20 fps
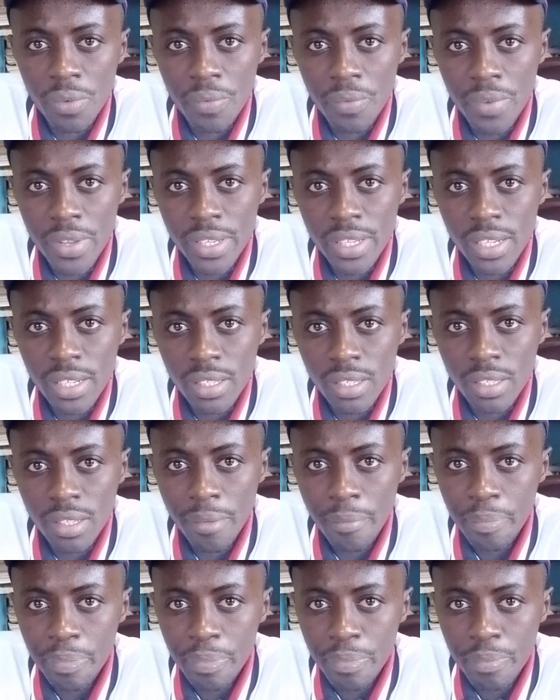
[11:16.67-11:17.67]
of
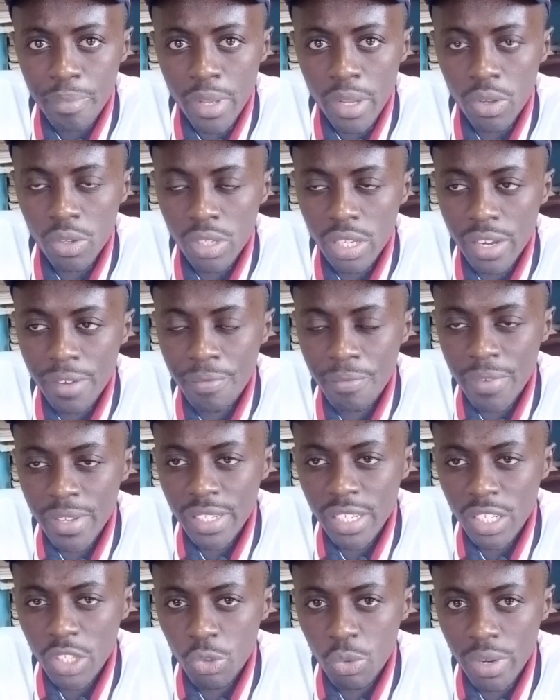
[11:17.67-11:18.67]
physics, because in
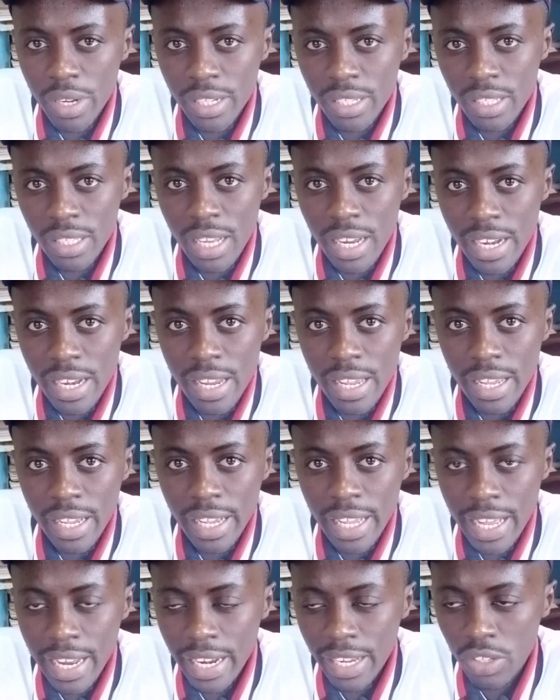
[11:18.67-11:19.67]
physics we
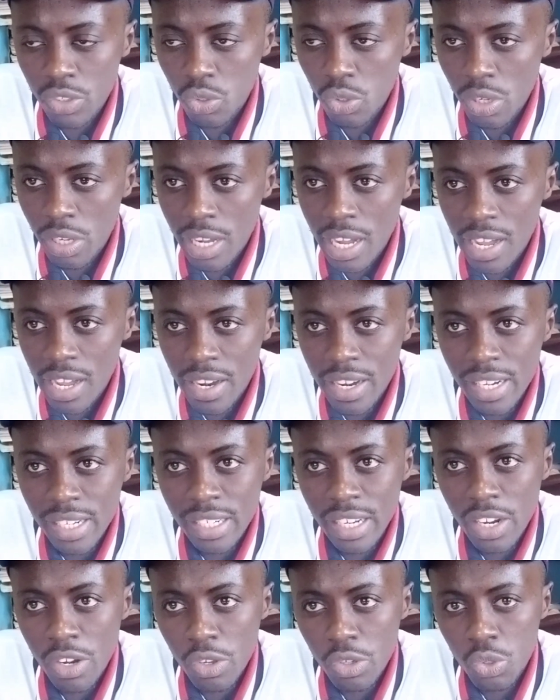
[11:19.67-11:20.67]
study electric
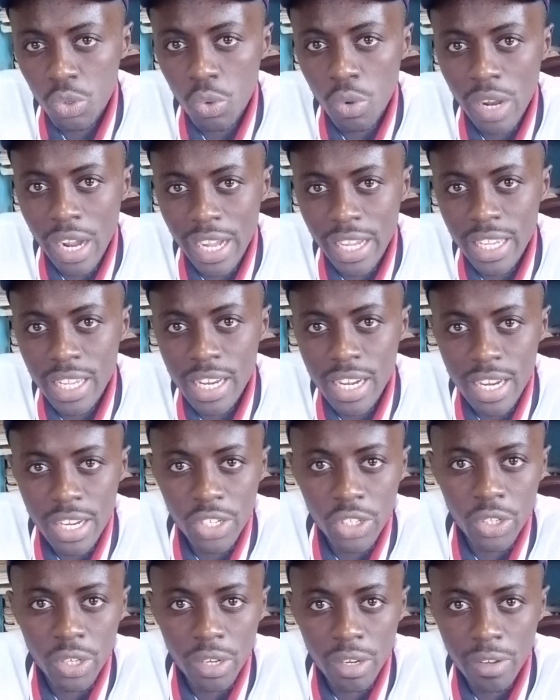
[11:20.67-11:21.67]
current and also
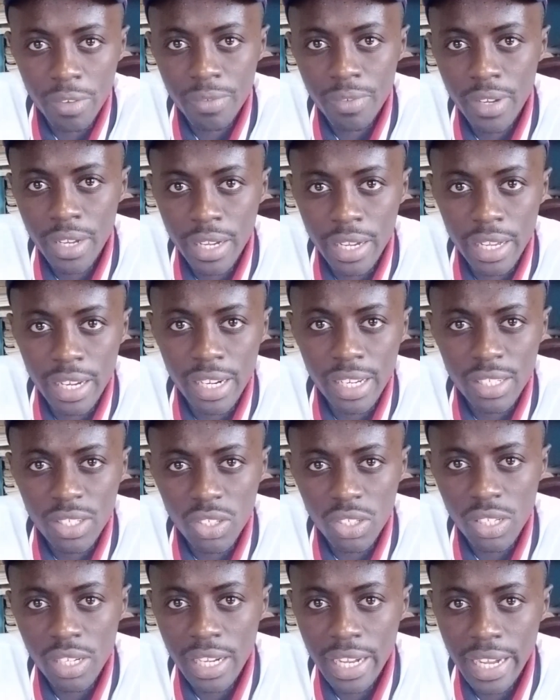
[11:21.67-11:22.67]
calculation of
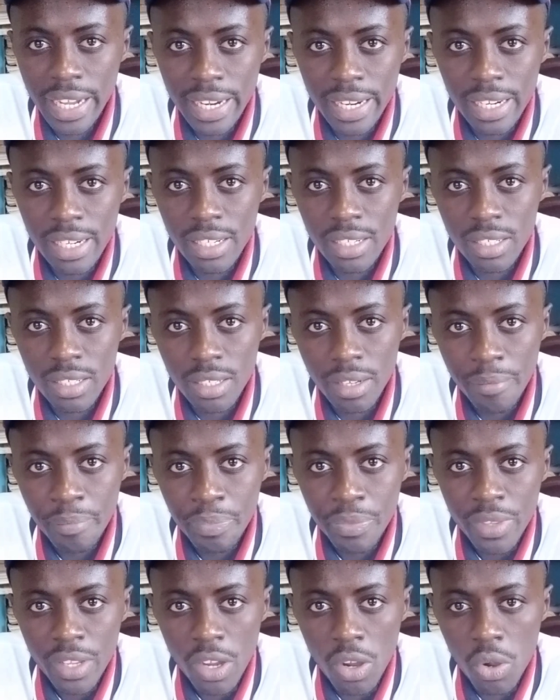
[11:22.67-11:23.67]
electric current,
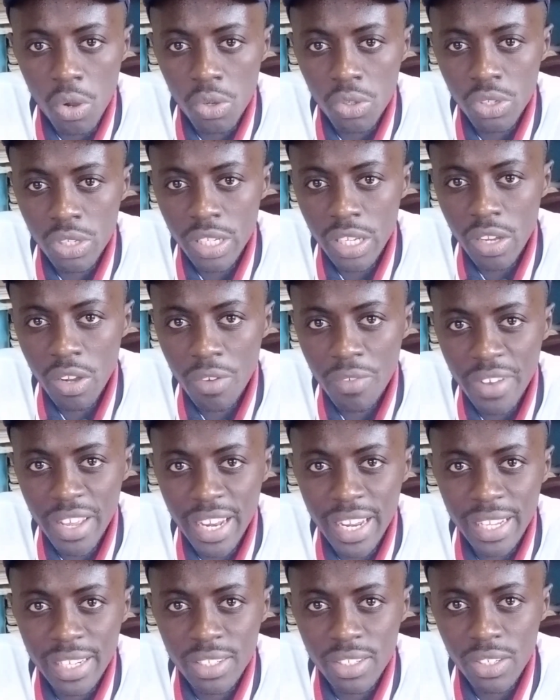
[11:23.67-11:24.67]
costing of
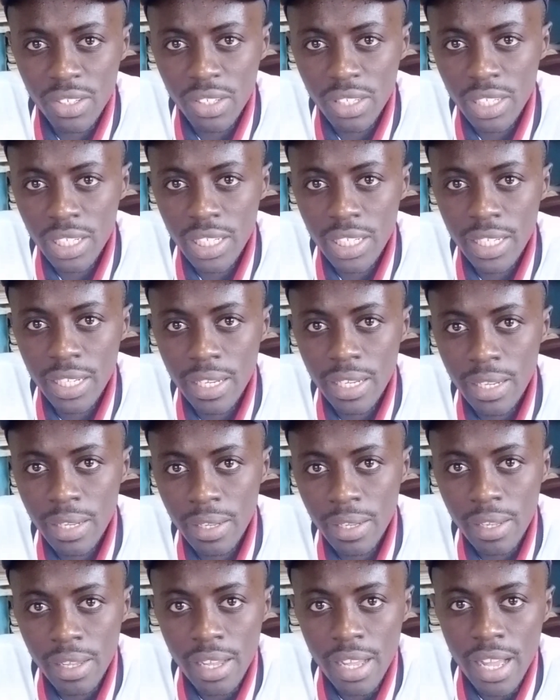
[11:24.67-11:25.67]

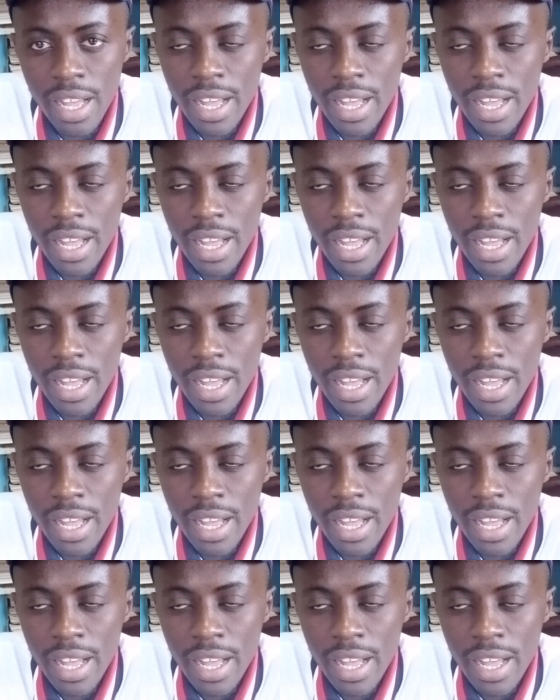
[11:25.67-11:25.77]
electricity,